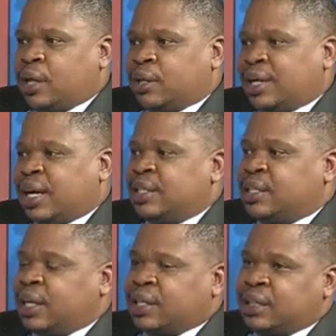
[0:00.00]
the
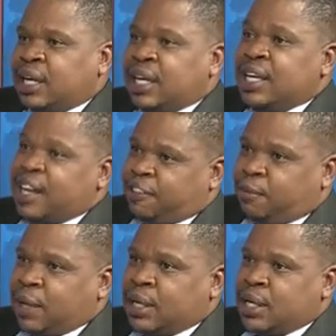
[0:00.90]
country has enough
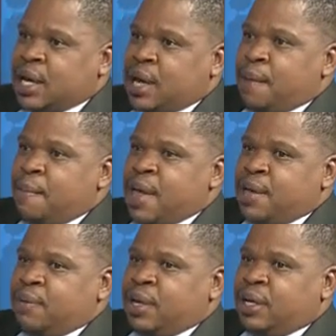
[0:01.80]
money,
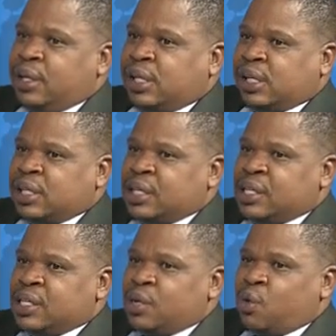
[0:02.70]
maybe the
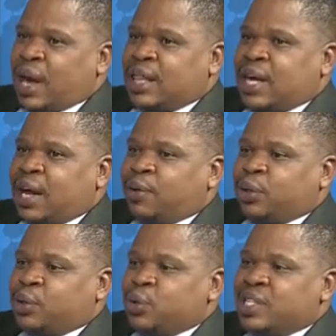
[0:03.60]
reason why they are
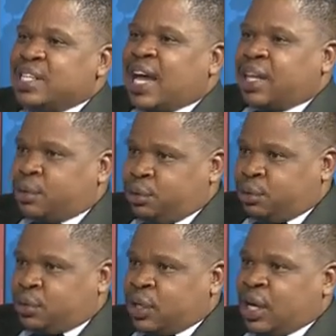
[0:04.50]
not using other
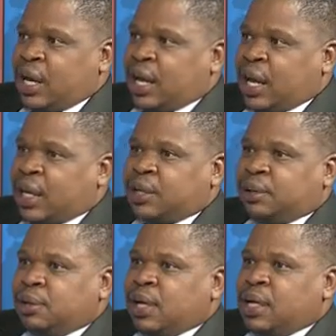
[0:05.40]
tools like
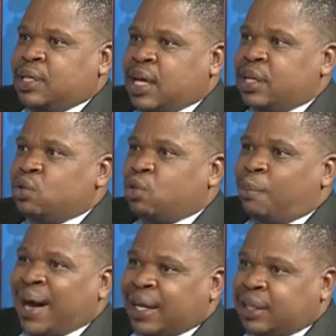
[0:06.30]
deciding to
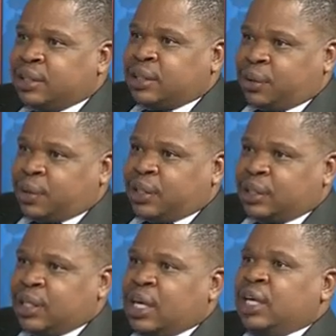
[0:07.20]
buy
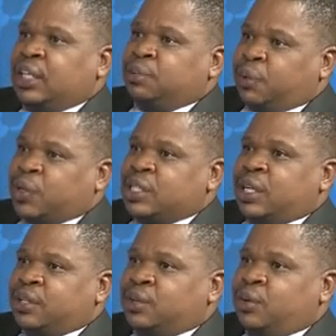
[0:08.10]
securities is because
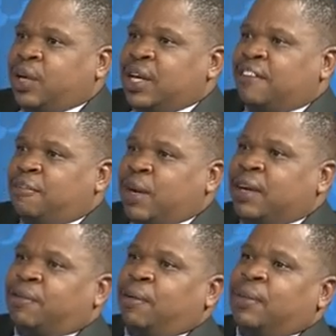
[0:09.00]
there is no enough
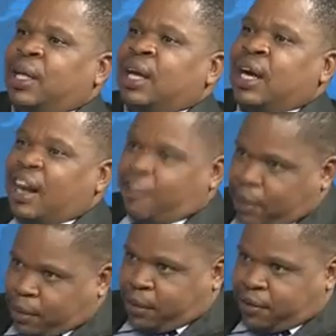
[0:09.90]
money from the
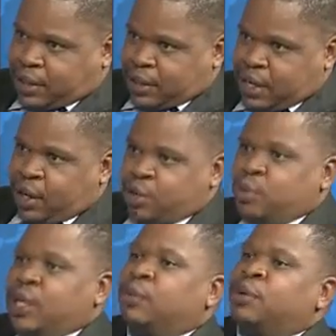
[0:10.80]
government coffers
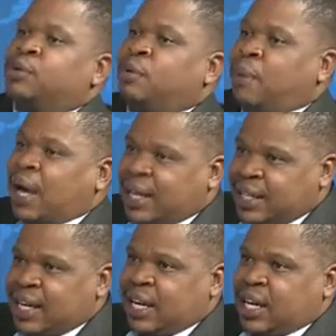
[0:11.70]
to be able to
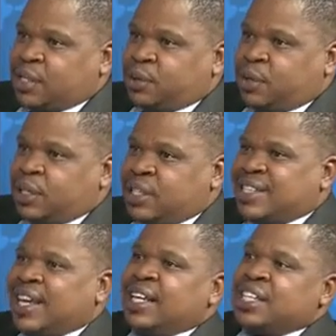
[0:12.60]
buy
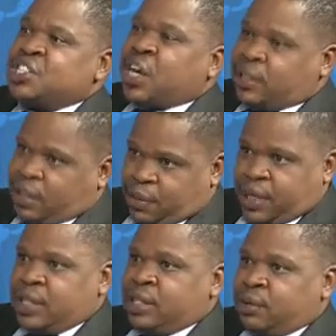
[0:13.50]
securities and inject
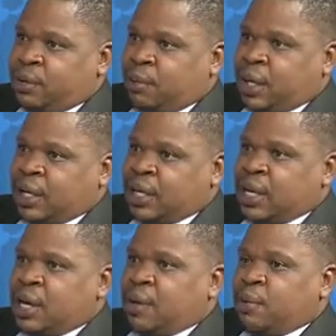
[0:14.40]
liquidity into the market.
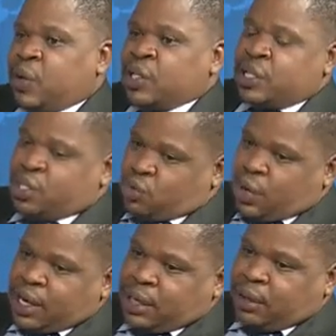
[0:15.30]
Because this
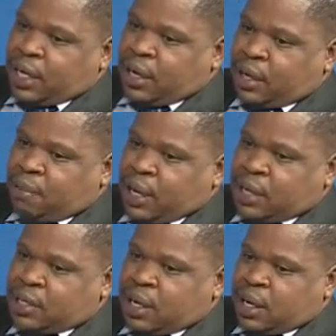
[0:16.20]
one, by
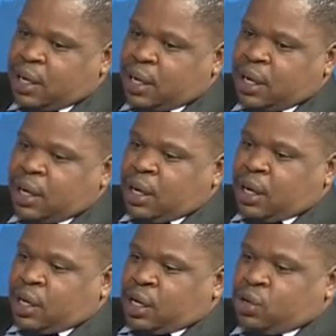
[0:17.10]

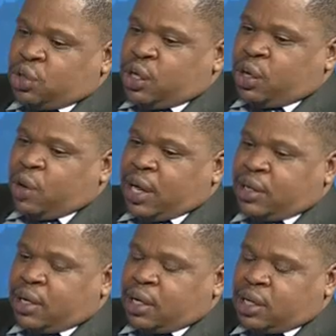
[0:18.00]
reducing
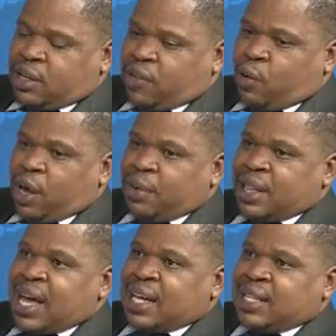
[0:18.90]
reserve
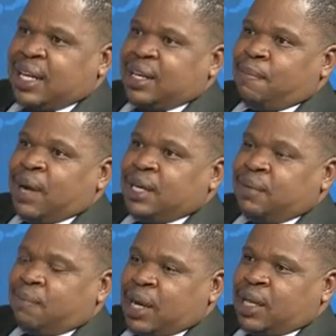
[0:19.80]
requirement, they are taking
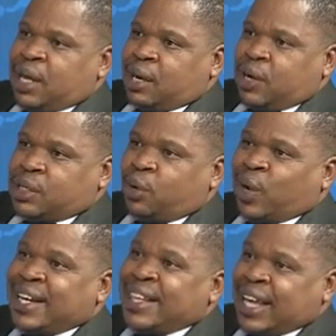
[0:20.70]
money that was
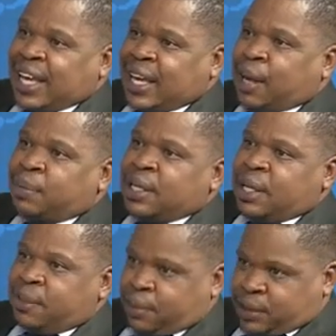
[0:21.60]
already there, kept in
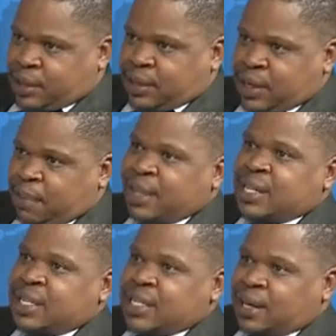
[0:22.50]
a deposit by
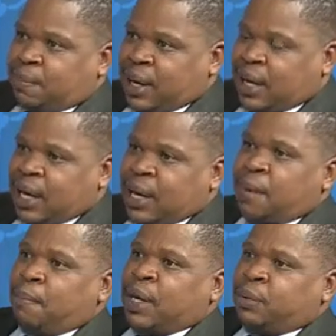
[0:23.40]
the central bank,
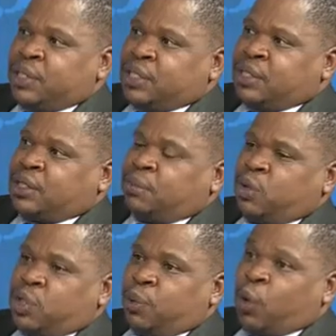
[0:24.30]
but which
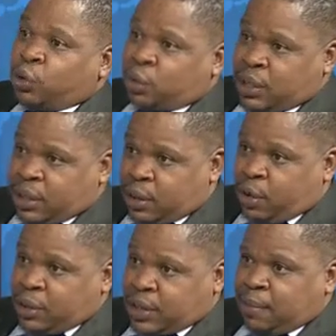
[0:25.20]
belongs to the
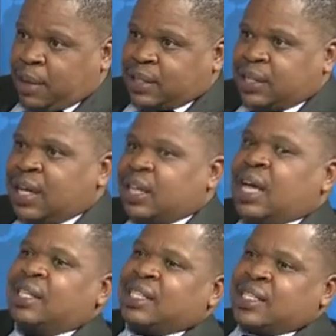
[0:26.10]
commercial banks. They
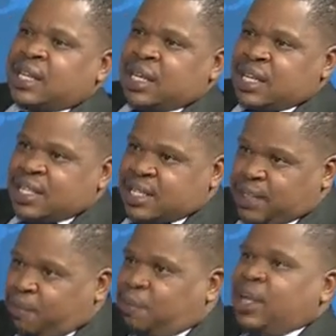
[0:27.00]
are just
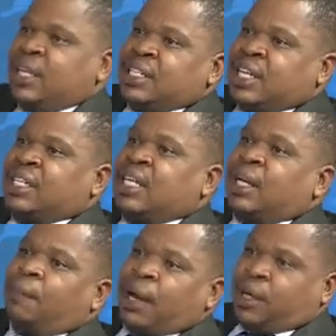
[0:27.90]
simply injecting
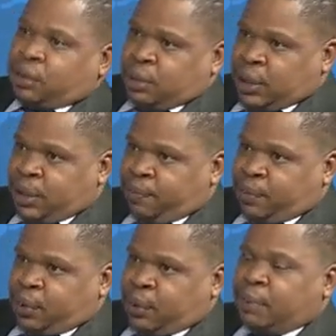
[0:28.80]
it back to the
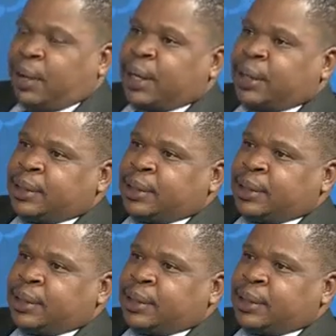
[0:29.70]
market.